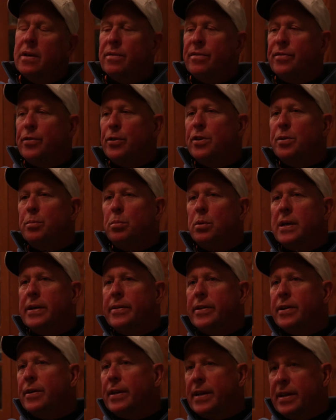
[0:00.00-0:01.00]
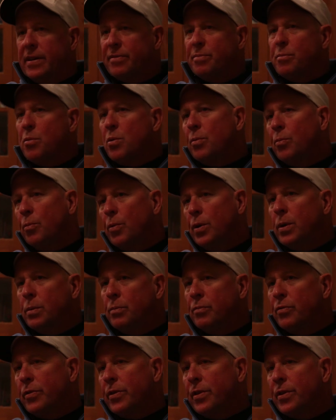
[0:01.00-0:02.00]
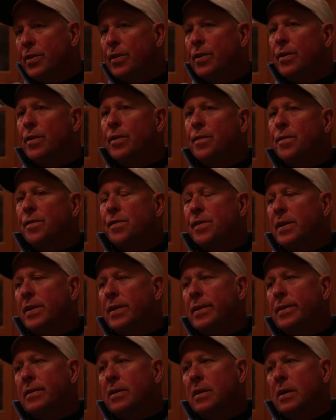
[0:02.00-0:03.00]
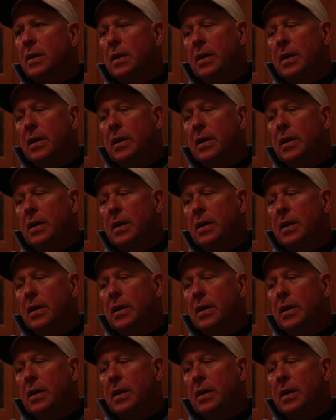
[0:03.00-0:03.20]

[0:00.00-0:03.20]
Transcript: vertebrae there to give more room for the nerves. And